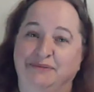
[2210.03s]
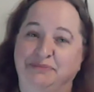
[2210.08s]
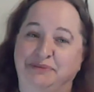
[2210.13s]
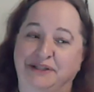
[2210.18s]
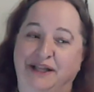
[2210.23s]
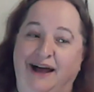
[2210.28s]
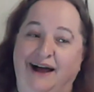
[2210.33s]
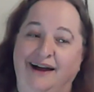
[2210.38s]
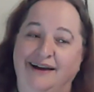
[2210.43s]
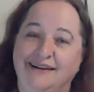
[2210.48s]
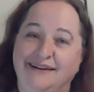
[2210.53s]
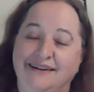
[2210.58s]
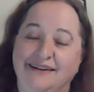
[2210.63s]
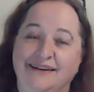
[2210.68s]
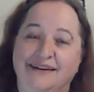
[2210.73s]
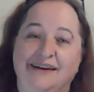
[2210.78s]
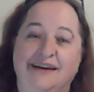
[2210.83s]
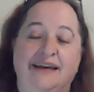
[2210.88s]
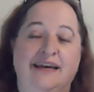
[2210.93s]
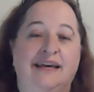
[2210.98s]
block.
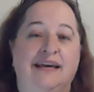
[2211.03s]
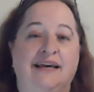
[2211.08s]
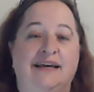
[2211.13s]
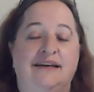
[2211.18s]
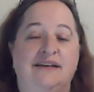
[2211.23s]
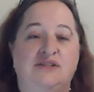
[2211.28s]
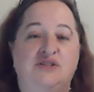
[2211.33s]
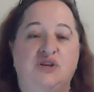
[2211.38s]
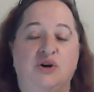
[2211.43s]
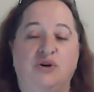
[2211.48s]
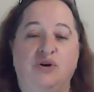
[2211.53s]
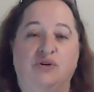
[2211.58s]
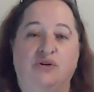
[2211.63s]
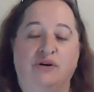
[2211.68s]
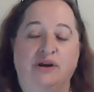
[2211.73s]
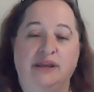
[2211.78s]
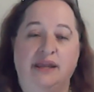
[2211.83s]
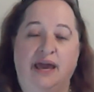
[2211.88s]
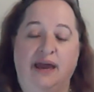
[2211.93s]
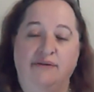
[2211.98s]
So you're
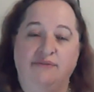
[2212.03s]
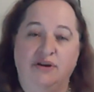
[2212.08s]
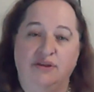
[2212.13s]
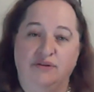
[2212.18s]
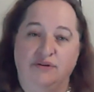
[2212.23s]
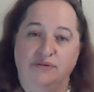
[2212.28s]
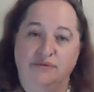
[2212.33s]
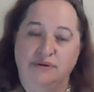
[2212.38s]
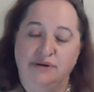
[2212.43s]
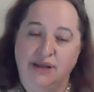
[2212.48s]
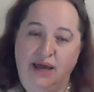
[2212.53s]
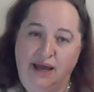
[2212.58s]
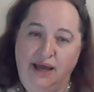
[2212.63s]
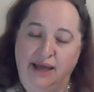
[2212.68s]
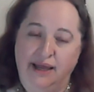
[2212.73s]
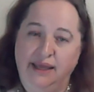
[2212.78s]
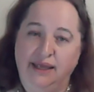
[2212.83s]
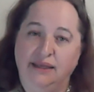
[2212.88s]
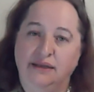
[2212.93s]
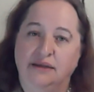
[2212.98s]
going to have either
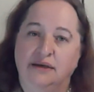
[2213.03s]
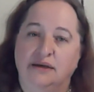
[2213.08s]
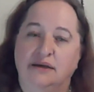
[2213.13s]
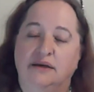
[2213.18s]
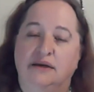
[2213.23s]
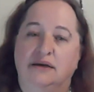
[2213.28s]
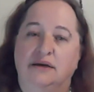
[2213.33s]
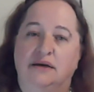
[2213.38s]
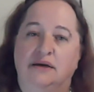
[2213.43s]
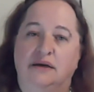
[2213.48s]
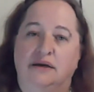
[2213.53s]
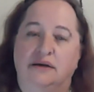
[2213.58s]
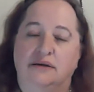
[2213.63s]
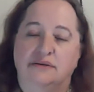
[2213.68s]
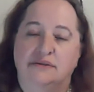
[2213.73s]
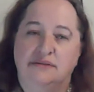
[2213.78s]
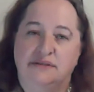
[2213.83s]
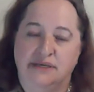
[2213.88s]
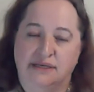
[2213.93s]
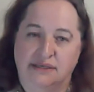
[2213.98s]
9,
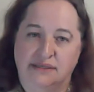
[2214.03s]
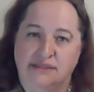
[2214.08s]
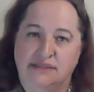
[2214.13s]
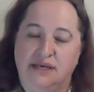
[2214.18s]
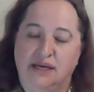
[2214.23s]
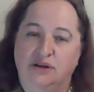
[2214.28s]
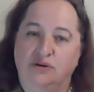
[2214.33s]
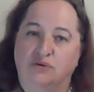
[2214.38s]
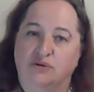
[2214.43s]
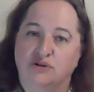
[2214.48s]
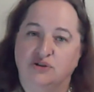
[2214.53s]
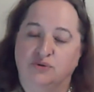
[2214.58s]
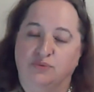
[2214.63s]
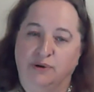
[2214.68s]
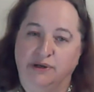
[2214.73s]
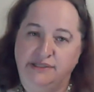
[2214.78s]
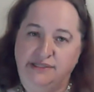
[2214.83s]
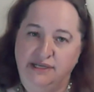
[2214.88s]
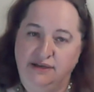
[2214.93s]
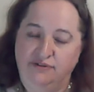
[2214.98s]
16, or
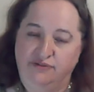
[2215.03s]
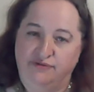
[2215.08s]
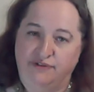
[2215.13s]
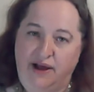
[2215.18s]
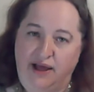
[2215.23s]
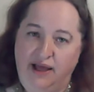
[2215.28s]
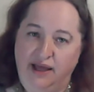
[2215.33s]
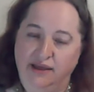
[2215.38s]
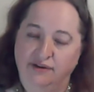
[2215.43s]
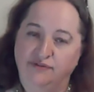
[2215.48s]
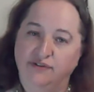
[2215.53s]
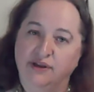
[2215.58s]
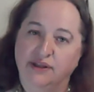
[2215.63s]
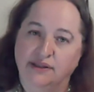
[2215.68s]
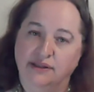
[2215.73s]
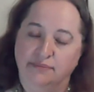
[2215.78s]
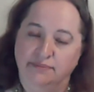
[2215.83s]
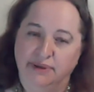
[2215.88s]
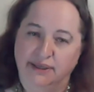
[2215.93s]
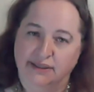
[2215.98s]
25
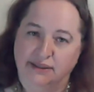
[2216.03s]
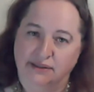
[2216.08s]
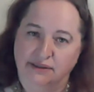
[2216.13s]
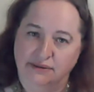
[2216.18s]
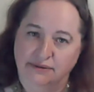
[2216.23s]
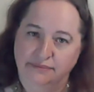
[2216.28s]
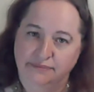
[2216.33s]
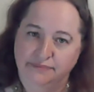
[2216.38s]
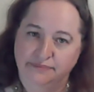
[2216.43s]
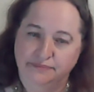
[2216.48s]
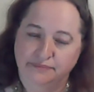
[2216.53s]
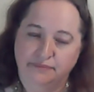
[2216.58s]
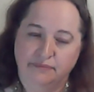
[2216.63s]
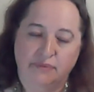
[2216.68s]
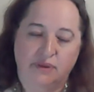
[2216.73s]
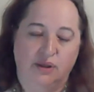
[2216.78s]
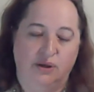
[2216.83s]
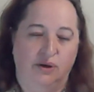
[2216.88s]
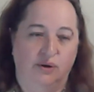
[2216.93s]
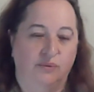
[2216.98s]
in the middle.
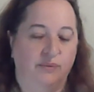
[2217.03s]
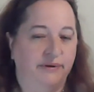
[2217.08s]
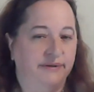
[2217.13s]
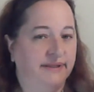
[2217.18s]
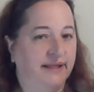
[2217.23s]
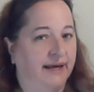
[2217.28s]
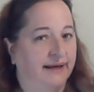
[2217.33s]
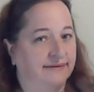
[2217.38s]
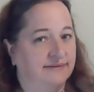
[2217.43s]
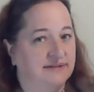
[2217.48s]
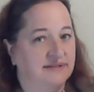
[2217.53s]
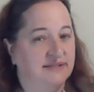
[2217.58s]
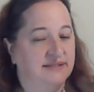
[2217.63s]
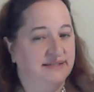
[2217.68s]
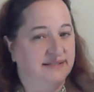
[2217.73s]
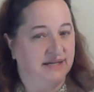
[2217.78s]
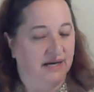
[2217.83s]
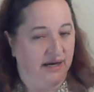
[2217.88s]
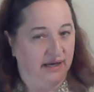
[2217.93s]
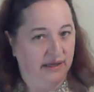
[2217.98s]
When that's
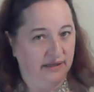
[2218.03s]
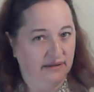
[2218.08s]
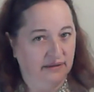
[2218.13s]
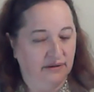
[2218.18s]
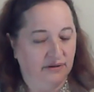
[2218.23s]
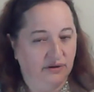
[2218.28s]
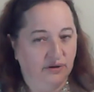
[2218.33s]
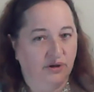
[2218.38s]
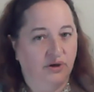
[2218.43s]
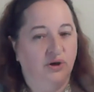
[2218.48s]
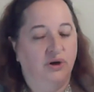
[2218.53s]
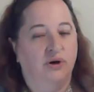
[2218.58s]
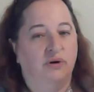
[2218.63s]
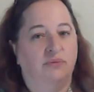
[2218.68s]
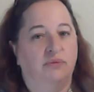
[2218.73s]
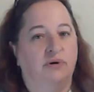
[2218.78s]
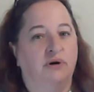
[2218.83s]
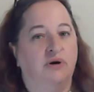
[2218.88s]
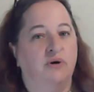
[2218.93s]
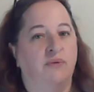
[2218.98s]
done,
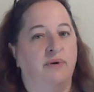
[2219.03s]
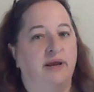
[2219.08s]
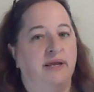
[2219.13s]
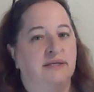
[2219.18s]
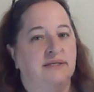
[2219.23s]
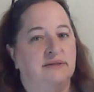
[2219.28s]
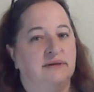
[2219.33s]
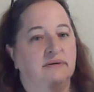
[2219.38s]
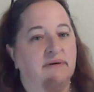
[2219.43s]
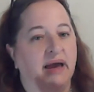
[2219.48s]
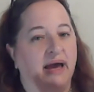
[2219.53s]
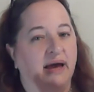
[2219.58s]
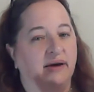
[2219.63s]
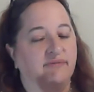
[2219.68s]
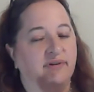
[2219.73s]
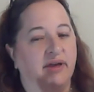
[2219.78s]
we're going to have